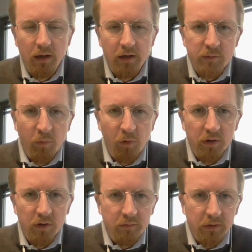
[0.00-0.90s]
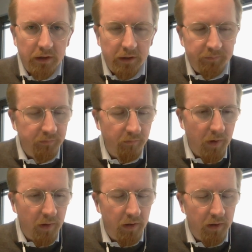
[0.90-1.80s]
a small
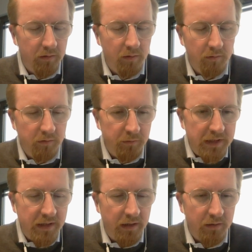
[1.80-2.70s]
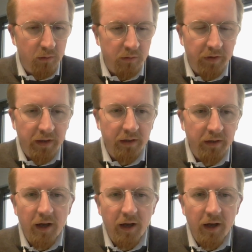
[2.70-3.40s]
result already.